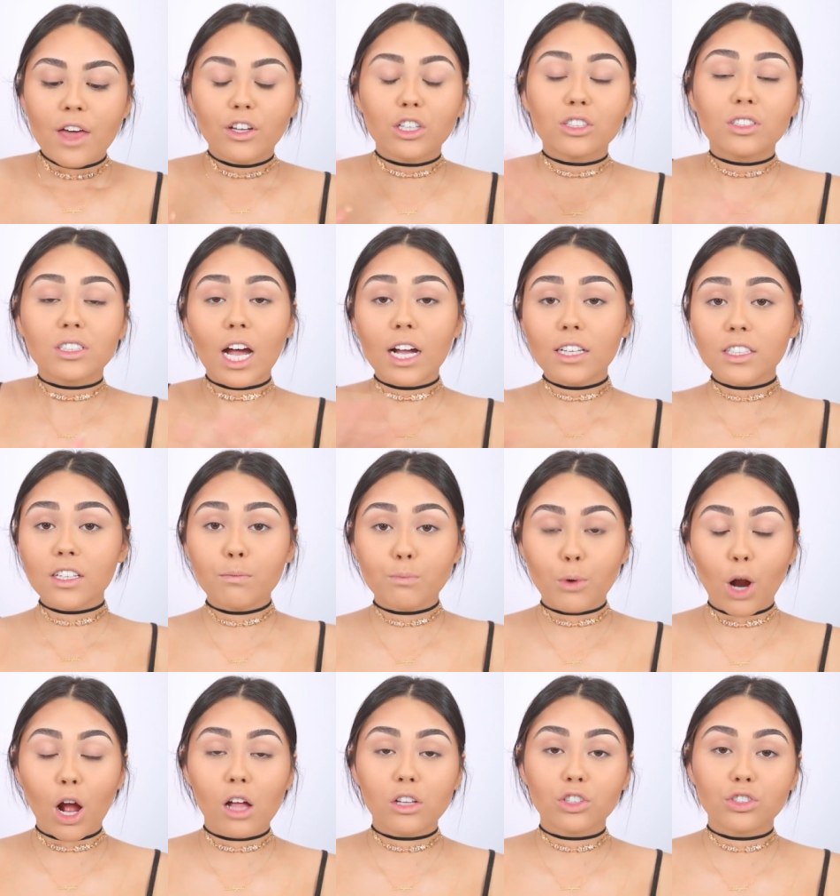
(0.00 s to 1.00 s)
There's tons of
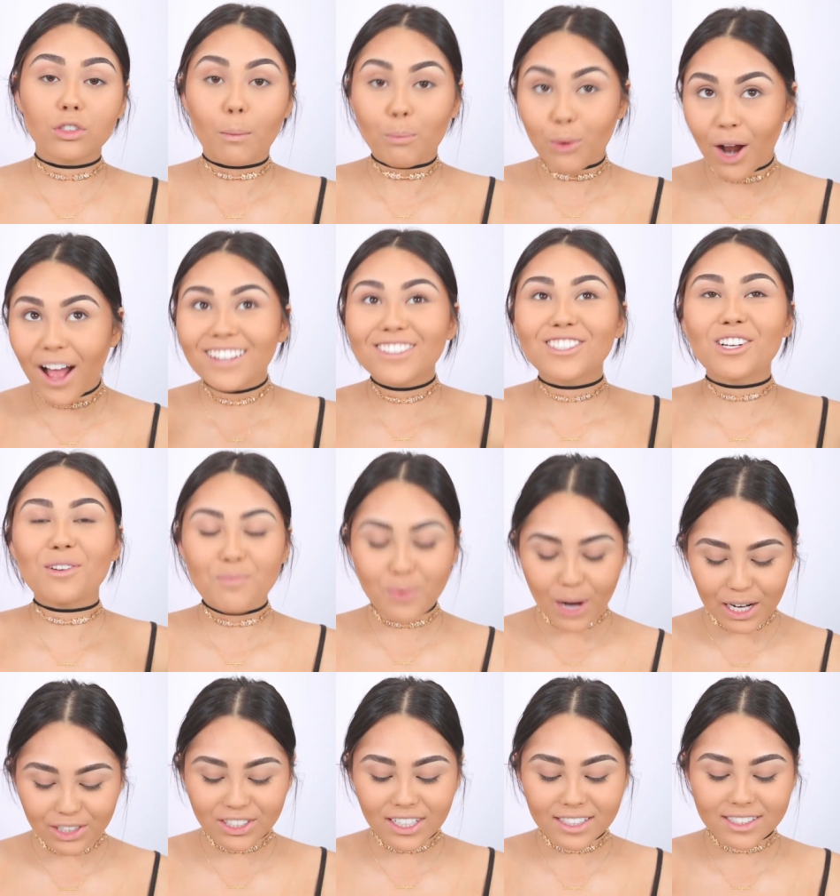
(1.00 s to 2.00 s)
bronzer
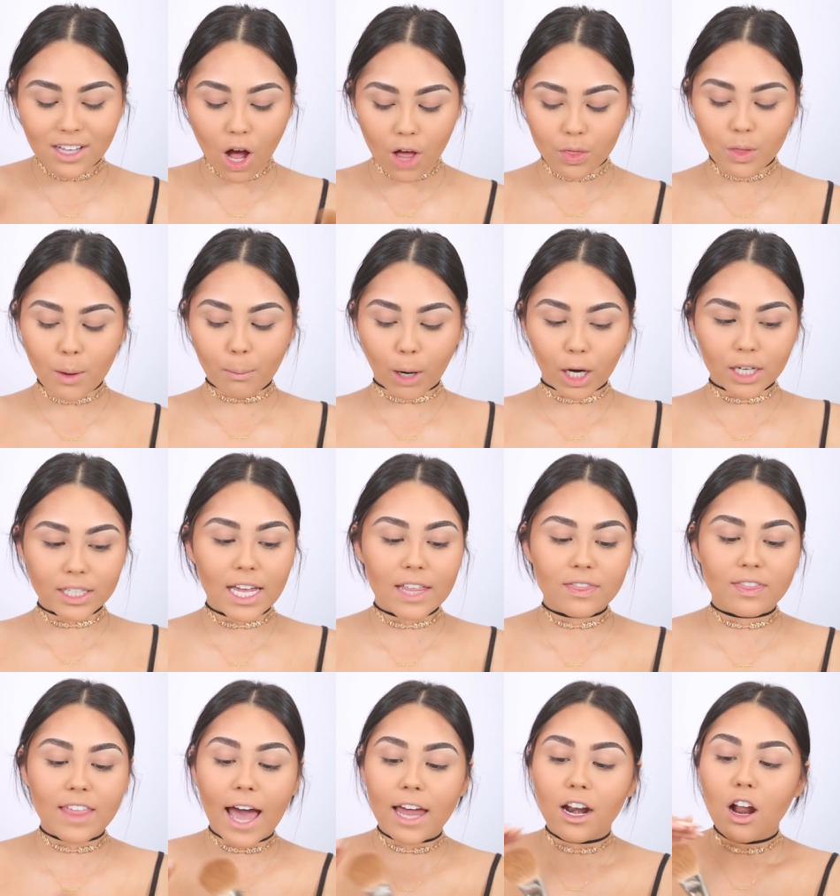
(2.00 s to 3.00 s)
brushes on the
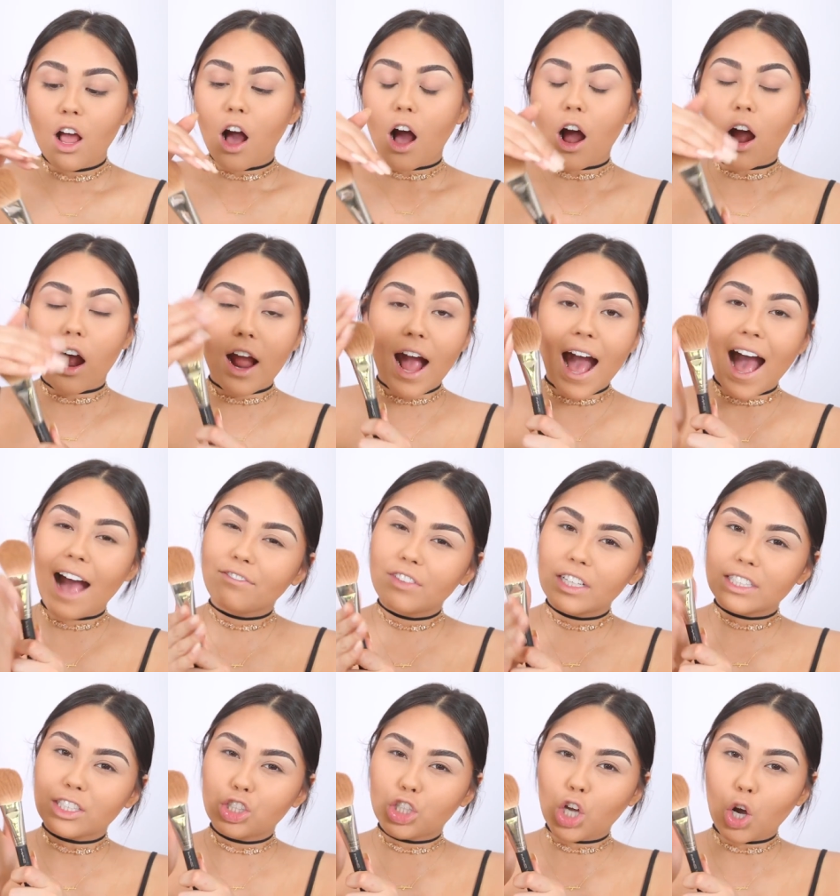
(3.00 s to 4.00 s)
market that have
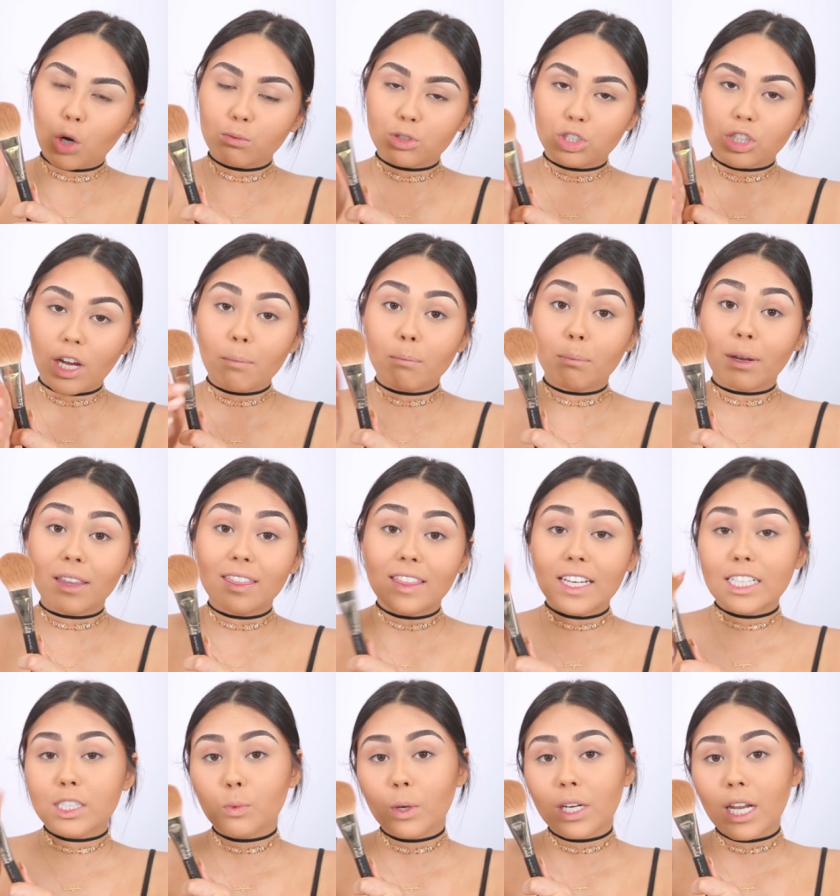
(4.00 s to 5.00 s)
this dome shape, but
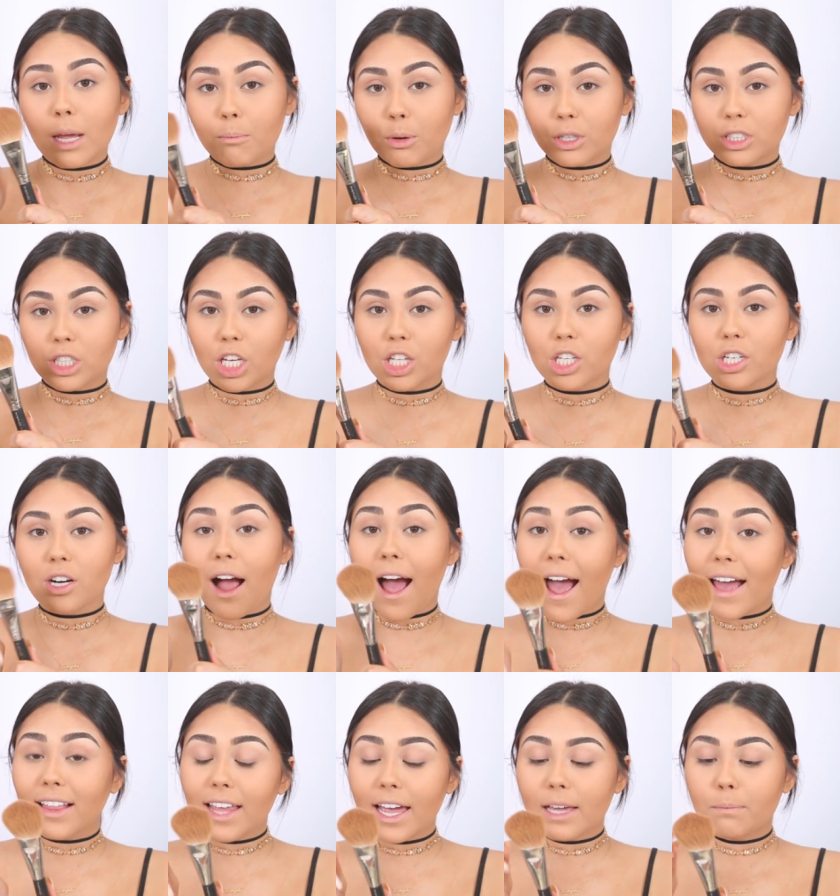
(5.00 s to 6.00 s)
this one in particular
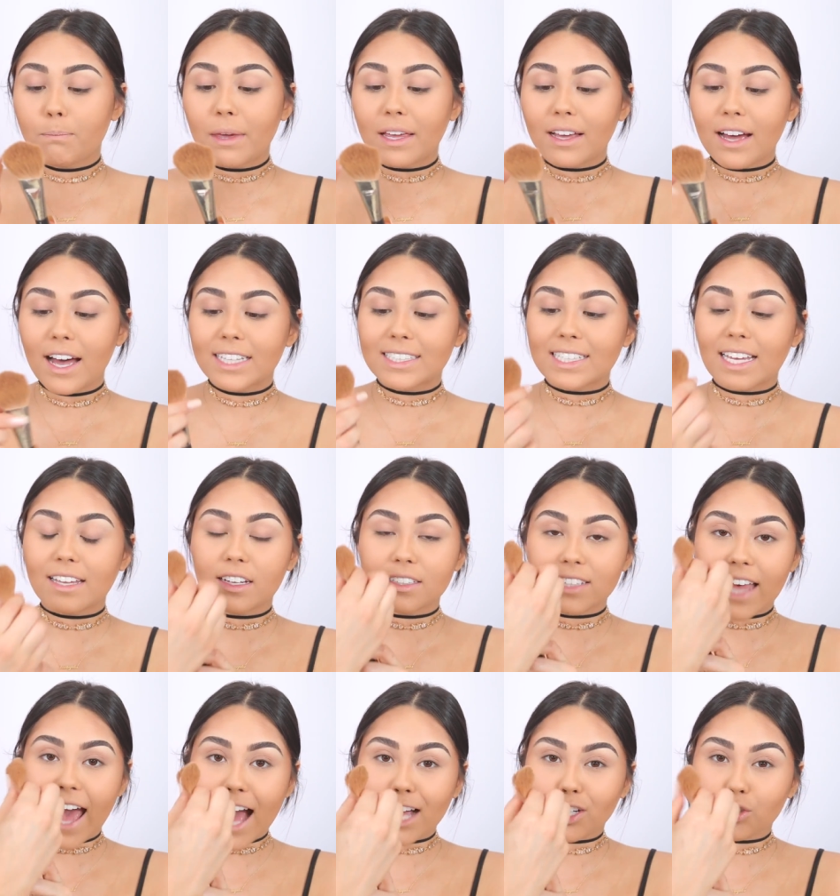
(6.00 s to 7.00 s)
I like because it
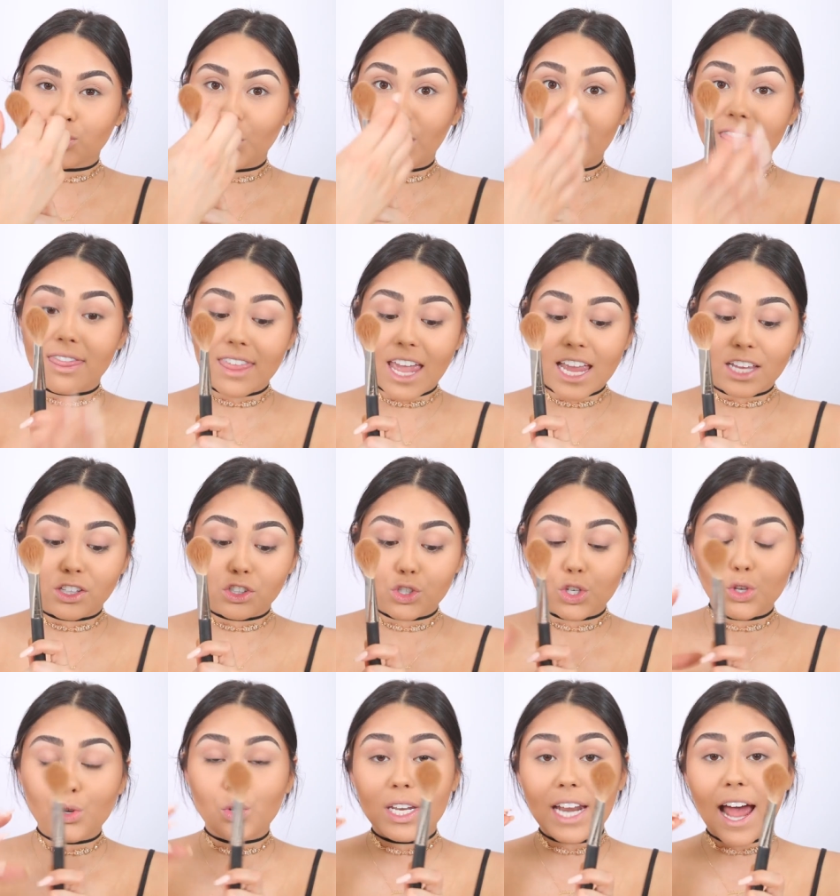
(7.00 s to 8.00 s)
is actually thin,
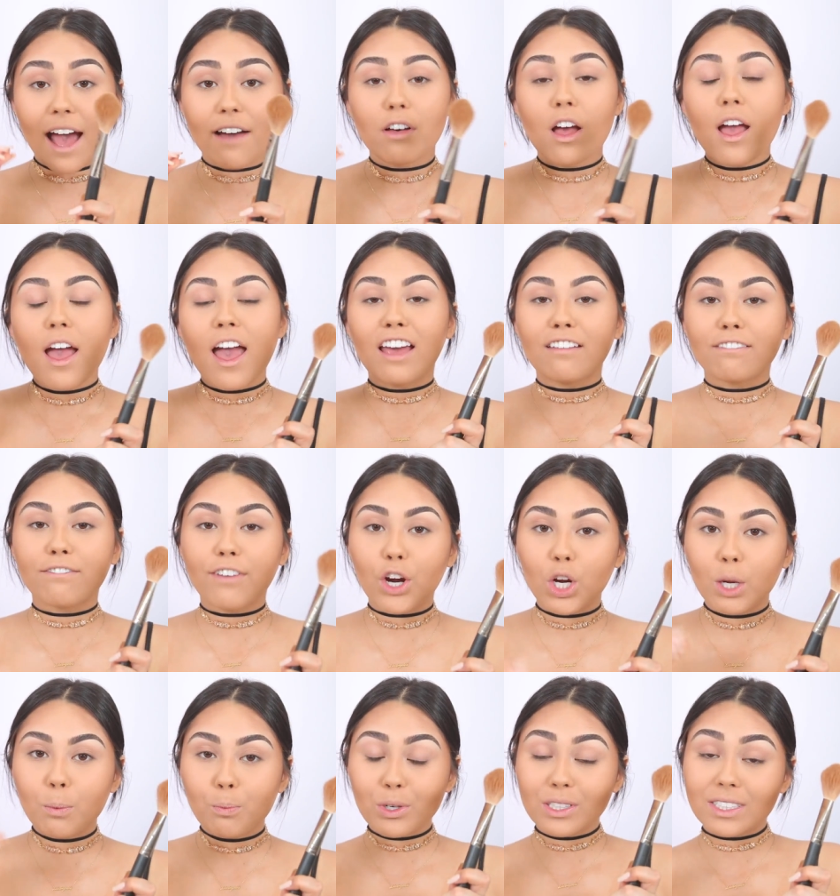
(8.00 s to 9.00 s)
so you can have a
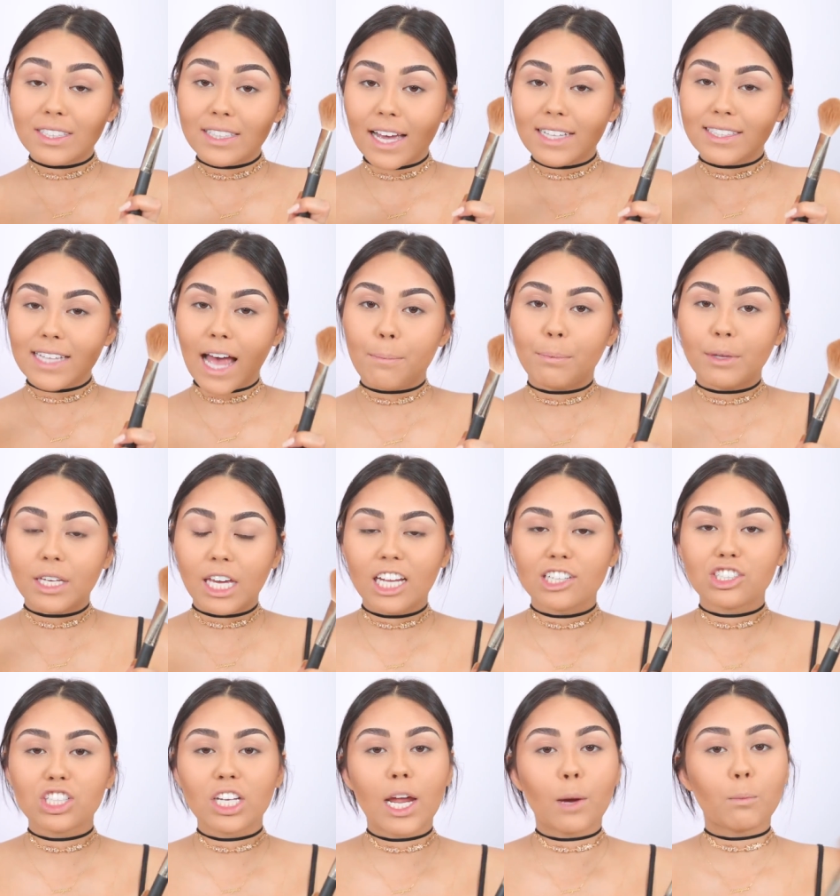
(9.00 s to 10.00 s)
very precise
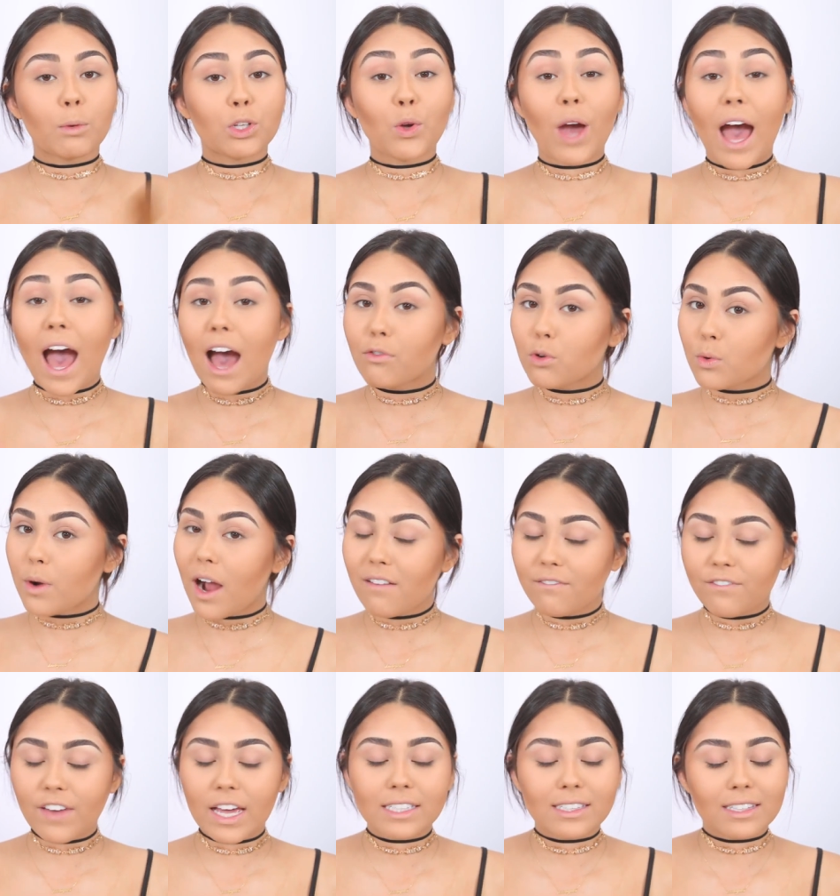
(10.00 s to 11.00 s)
application. And when you have a
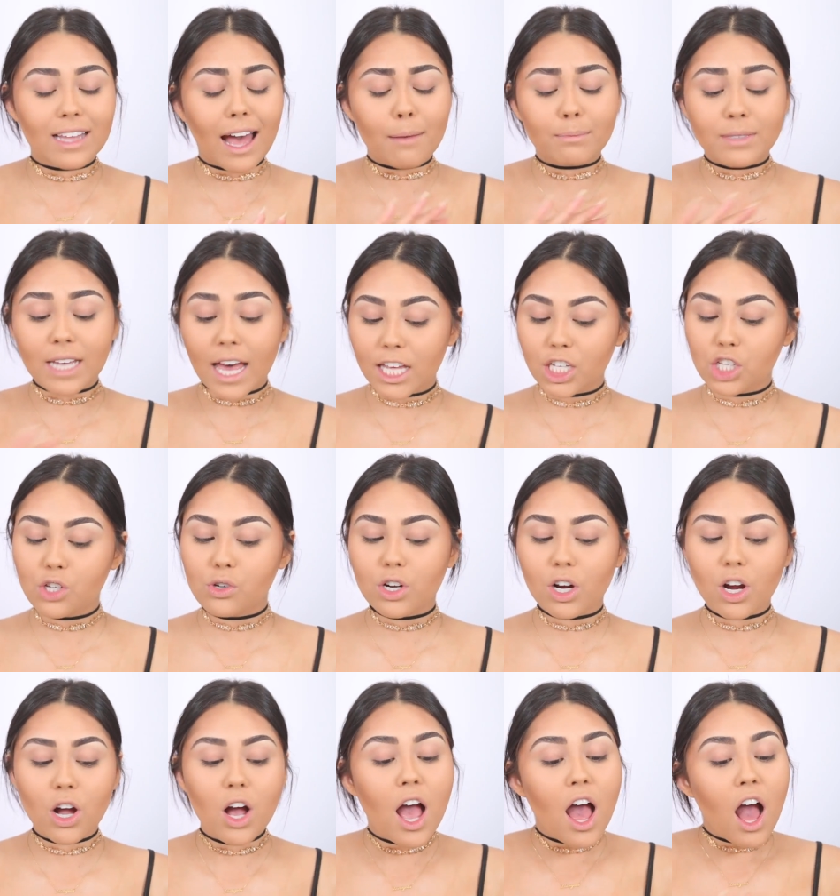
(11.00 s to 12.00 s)
round face, I'm telling you,
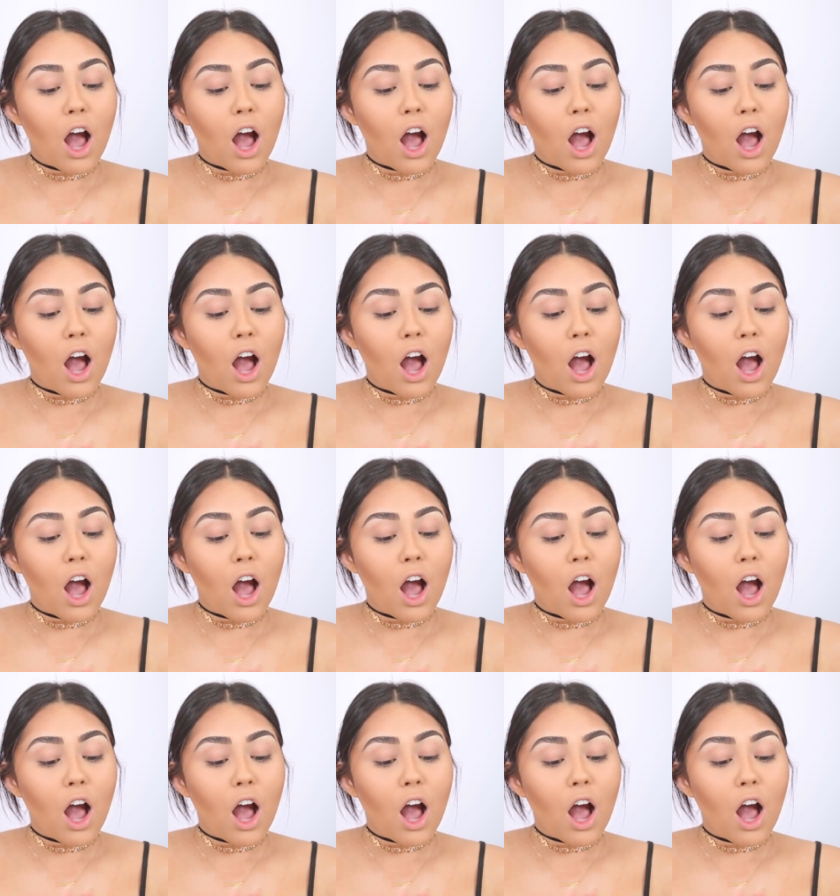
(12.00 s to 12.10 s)
girl